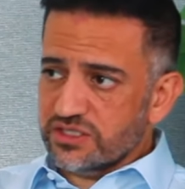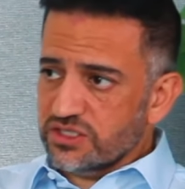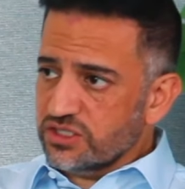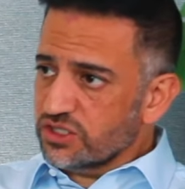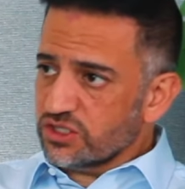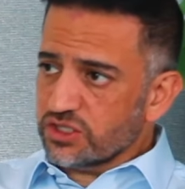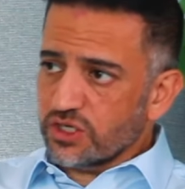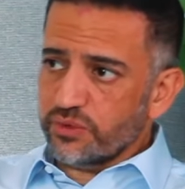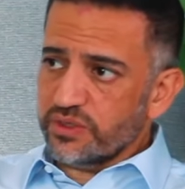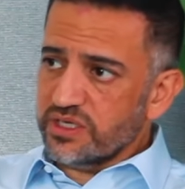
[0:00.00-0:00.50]
is
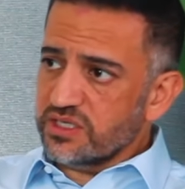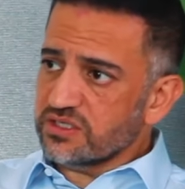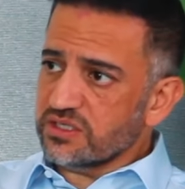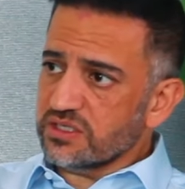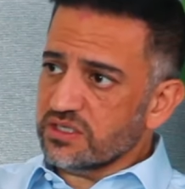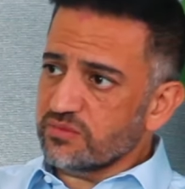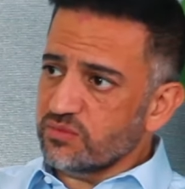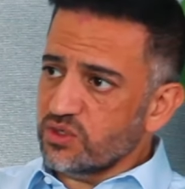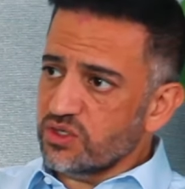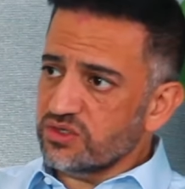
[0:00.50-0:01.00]
just going into the
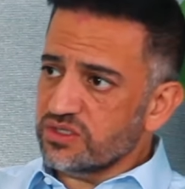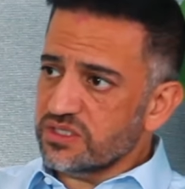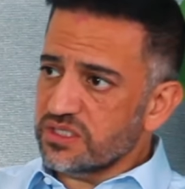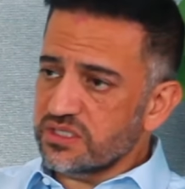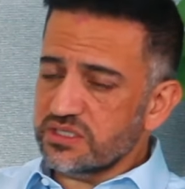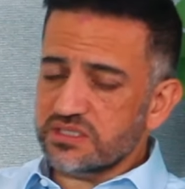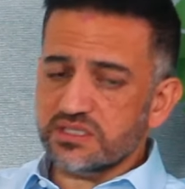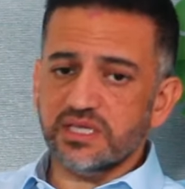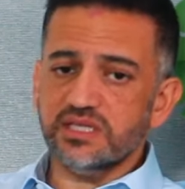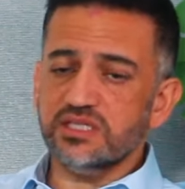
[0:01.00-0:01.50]
community,
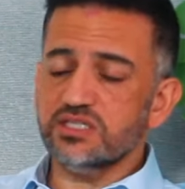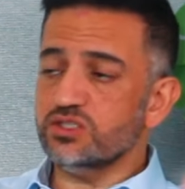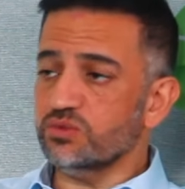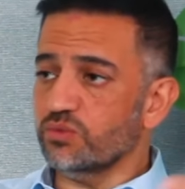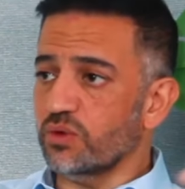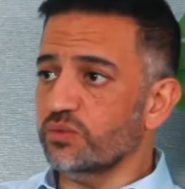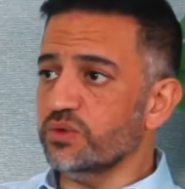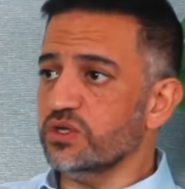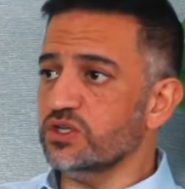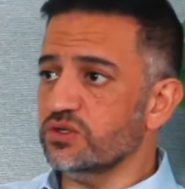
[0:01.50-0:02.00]
saying this is
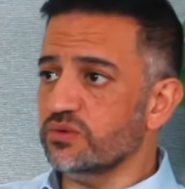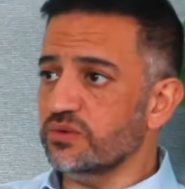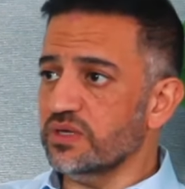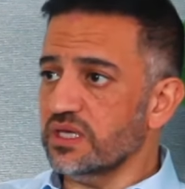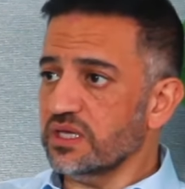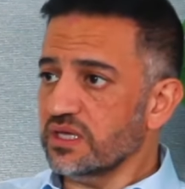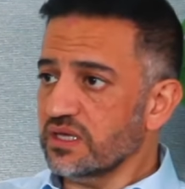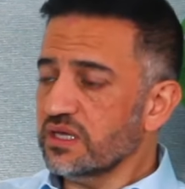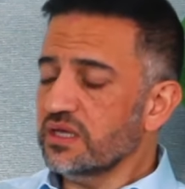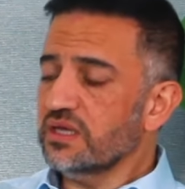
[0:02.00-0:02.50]
what we're
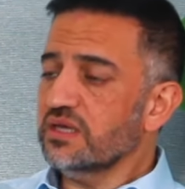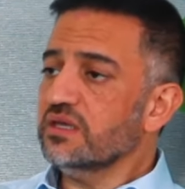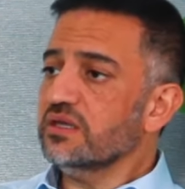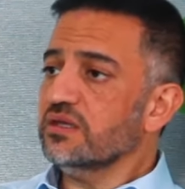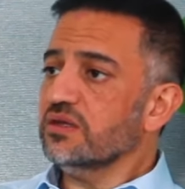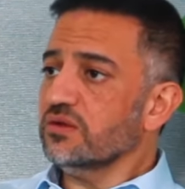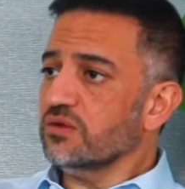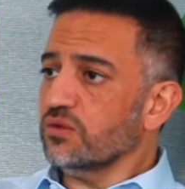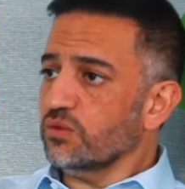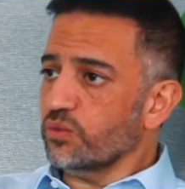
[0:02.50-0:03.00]
doing
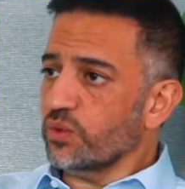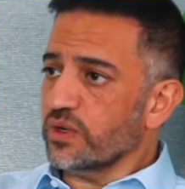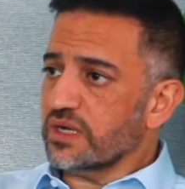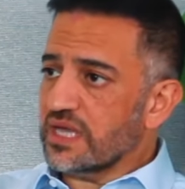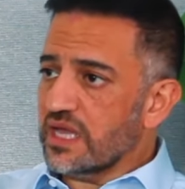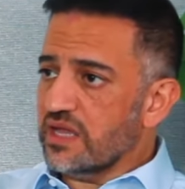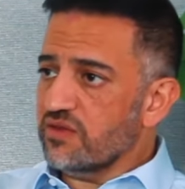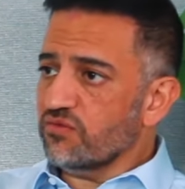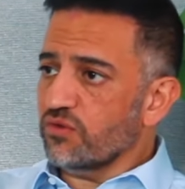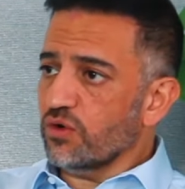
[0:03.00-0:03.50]
you want to
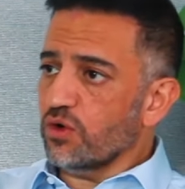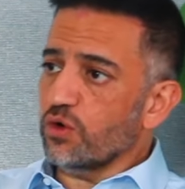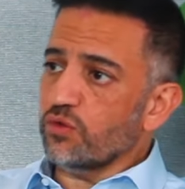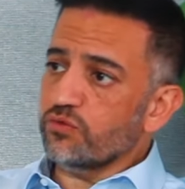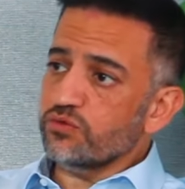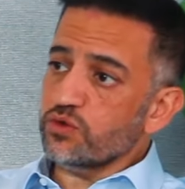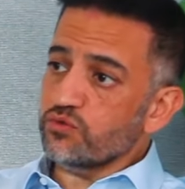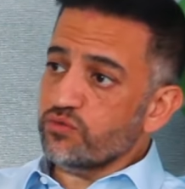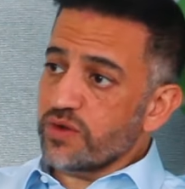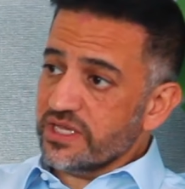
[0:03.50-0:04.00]
get involved,
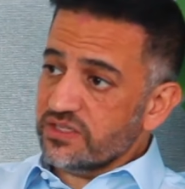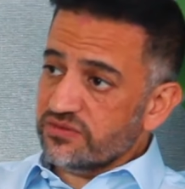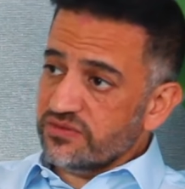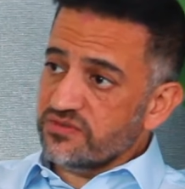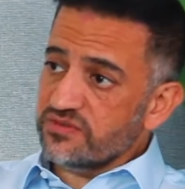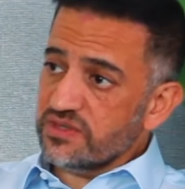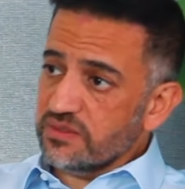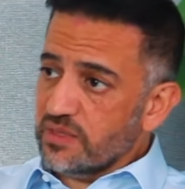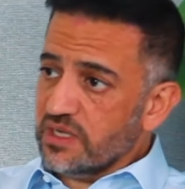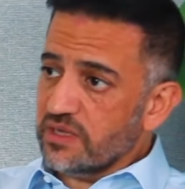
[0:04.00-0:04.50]
you raised
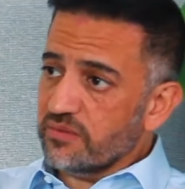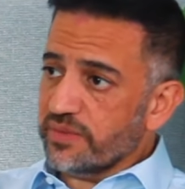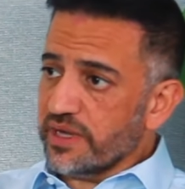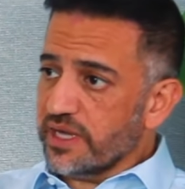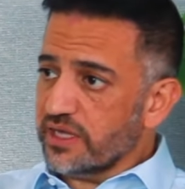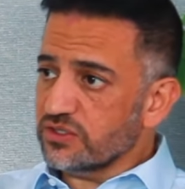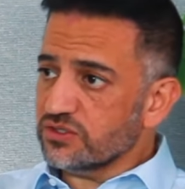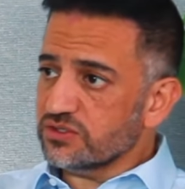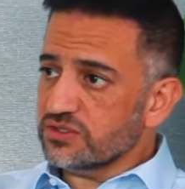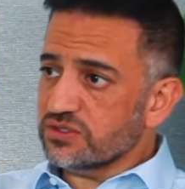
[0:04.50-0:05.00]
50 million
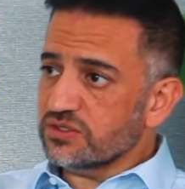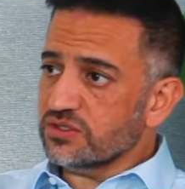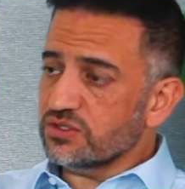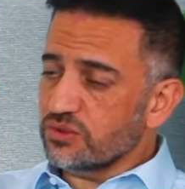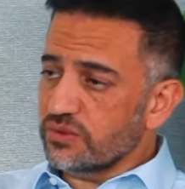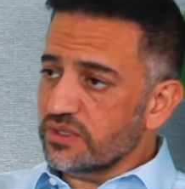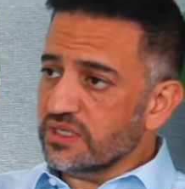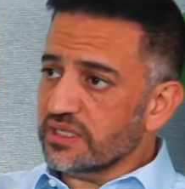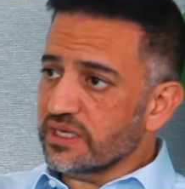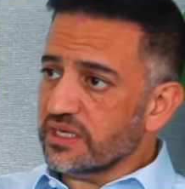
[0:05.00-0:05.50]
pounds
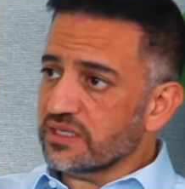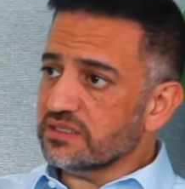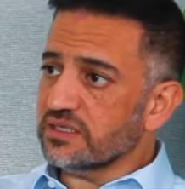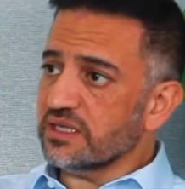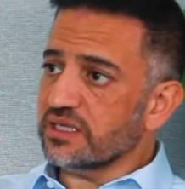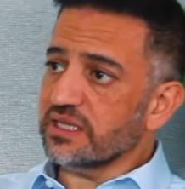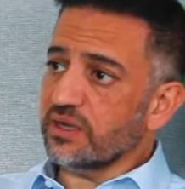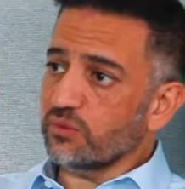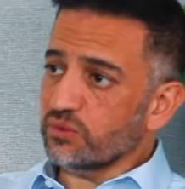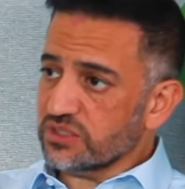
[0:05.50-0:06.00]
doing that.
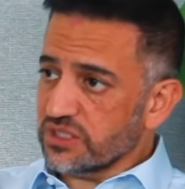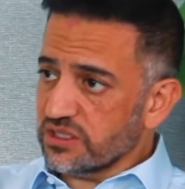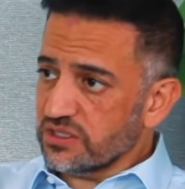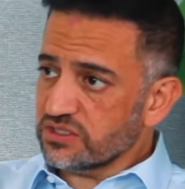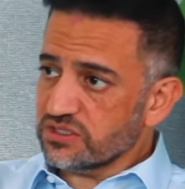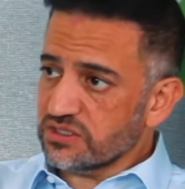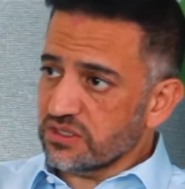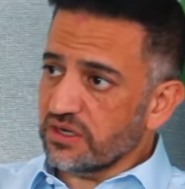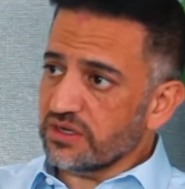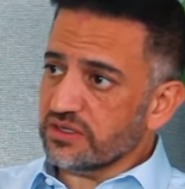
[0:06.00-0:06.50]
And that was at the
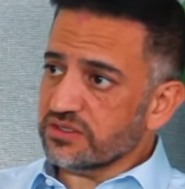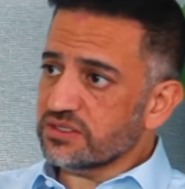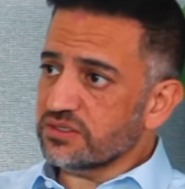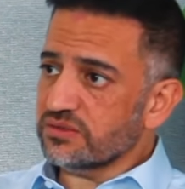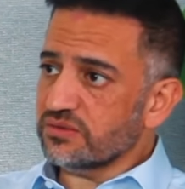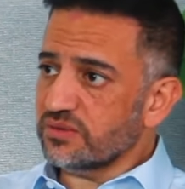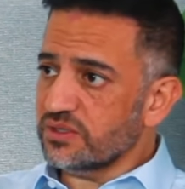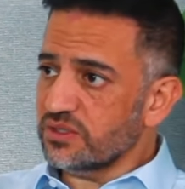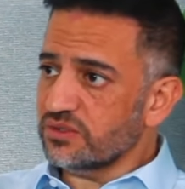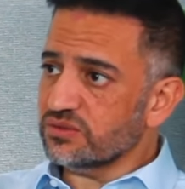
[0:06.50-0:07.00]
start
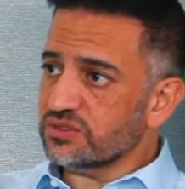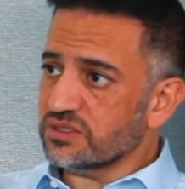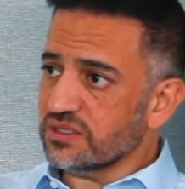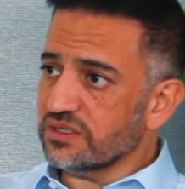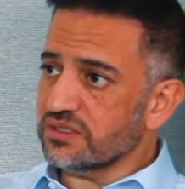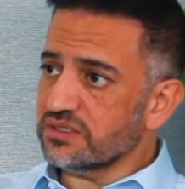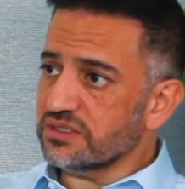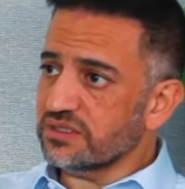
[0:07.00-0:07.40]
when you started.